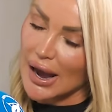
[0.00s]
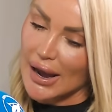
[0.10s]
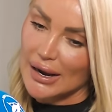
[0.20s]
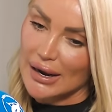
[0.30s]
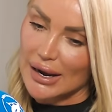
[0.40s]

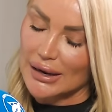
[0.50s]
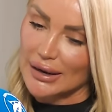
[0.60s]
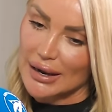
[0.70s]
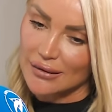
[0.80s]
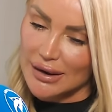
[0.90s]
and I, I
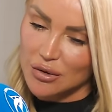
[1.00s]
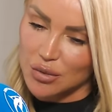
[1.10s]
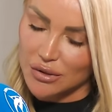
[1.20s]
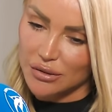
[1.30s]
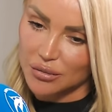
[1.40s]
learned like
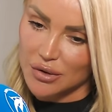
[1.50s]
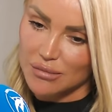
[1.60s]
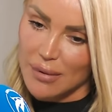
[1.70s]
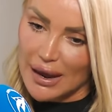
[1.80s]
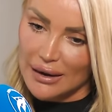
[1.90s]
with with
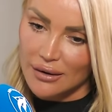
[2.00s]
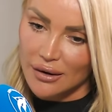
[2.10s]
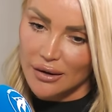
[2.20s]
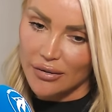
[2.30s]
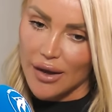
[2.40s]
men
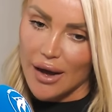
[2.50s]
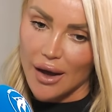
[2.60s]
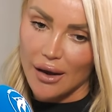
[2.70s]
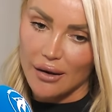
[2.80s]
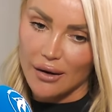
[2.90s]

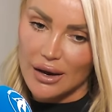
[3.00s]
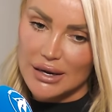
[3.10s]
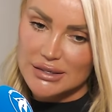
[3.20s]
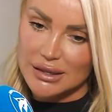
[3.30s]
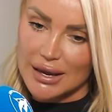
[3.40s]
that
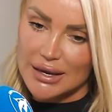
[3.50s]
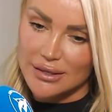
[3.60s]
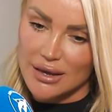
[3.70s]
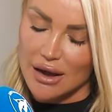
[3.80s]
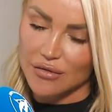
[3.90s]
it's like
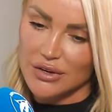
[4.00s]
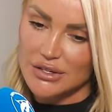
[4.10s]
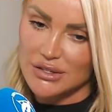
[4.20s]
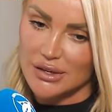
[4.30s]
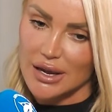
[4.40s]
they have
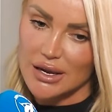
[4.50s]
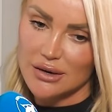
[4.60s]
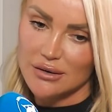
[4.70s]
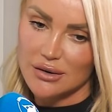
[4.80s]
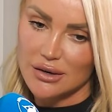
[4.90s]
this like,
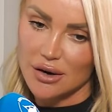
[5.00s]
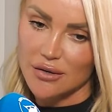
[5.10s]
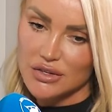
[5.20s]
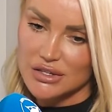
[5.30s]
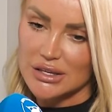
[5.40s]

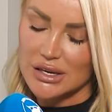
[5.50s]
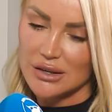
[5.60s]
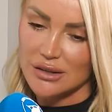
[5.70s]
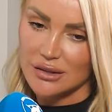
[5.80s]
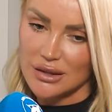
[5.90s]
obviously they
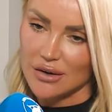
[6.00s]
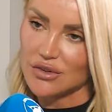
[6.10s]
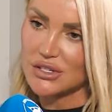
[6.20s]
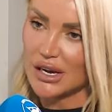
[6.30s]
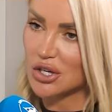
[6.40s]
they have
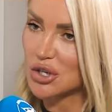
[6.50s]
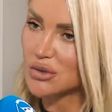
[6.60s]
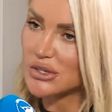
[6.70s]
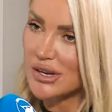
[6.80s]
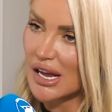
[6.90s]
a
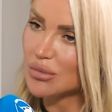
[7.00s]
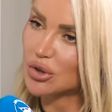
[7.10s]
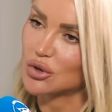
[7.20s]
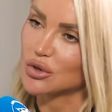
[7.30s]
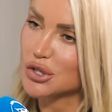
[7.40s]
sexual desire, but
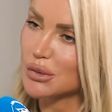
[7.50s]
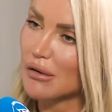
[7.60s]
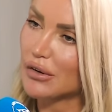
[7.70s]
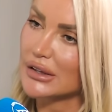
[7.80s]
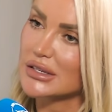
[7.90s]
they also
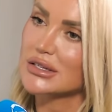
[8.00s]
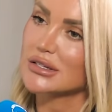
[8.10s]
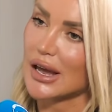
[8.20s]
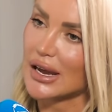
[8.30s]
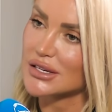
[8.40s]
have like this
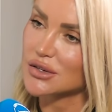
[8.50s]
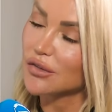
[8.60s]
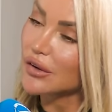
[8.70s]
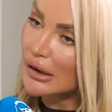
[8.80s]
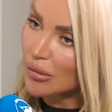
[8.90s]
desire to
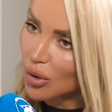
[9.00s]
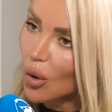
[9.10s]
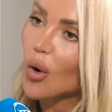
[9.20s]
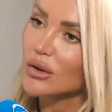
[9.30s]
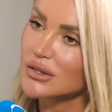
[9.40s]
feel
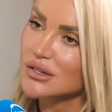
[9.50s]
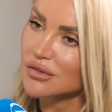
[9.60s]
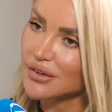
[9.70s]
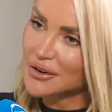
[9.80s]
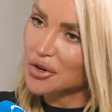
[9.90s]
important and
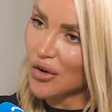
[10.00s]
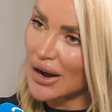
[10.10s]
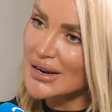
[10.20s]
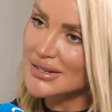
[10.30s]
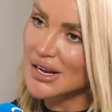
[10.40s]
feel
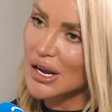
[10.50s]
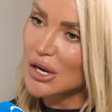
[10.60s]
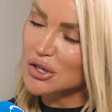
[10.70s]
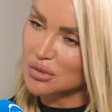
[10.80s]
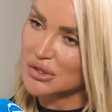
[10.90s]
great.
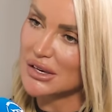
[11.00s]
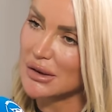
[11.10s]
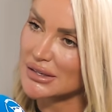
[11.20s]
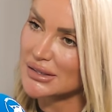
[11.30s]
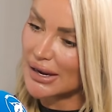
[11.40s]
So it's
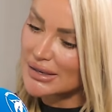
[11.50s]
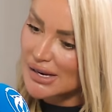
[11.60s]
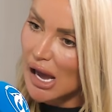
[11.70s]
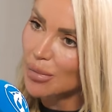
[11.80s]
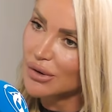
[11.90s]
it's like
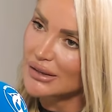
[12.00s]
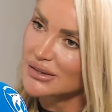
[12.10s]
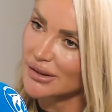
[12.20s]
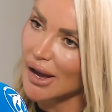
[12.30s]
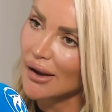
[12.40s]
tapping
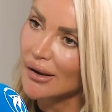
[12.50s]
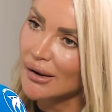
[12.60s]
into that.